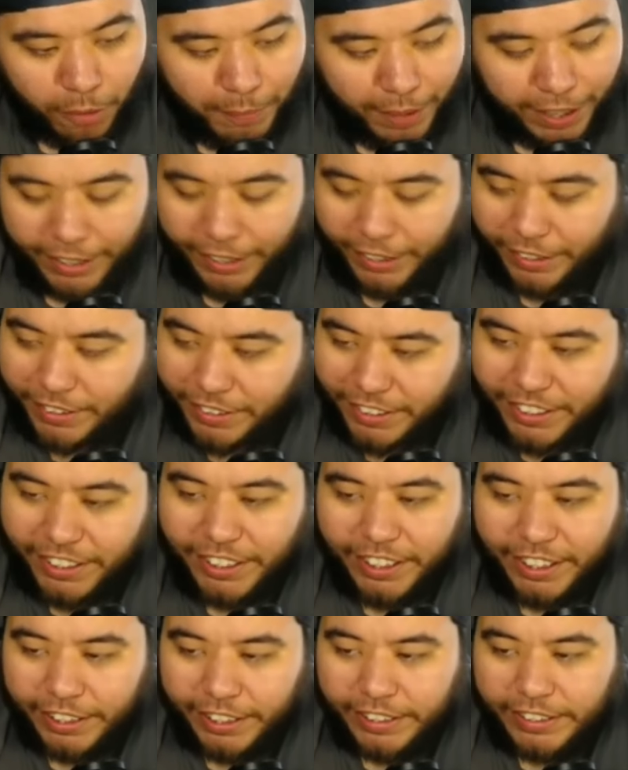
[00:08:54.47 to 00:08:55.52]
Man,
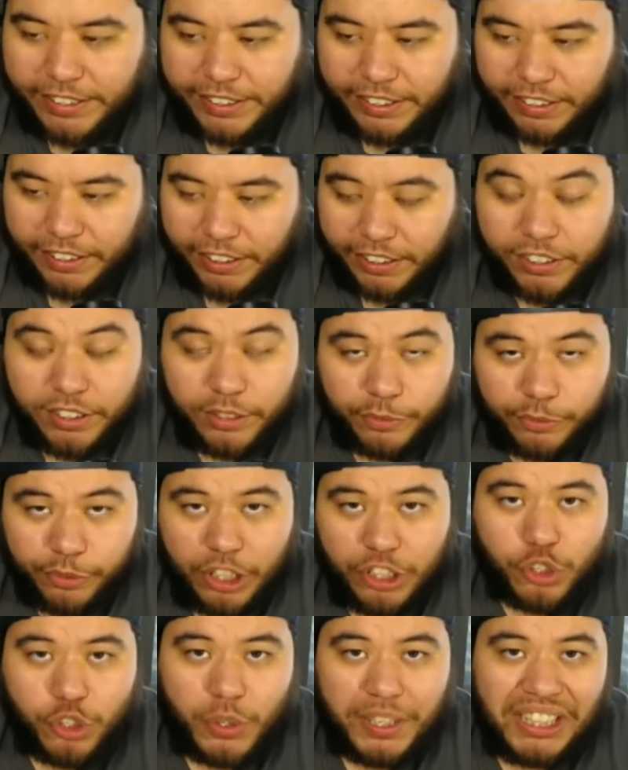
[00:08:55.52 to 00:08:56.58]
it's a
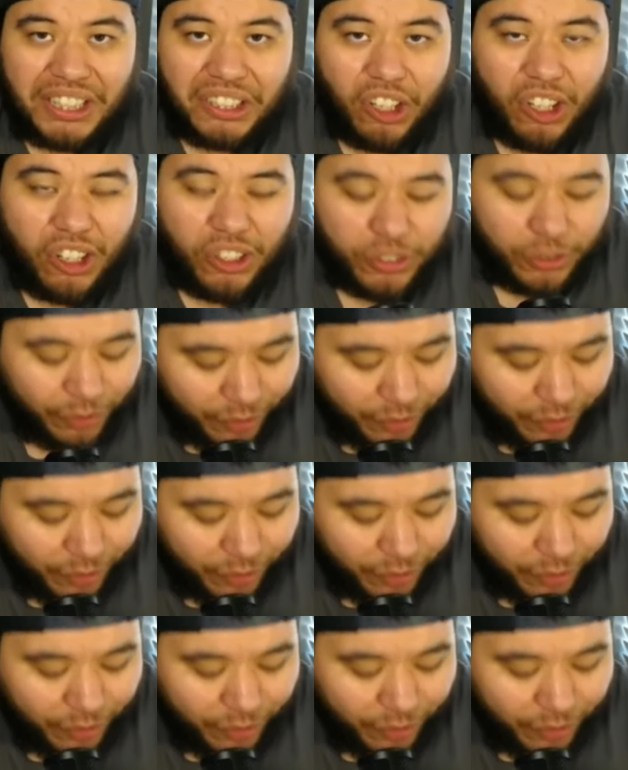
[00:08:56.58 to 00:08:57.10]
frustrating loss.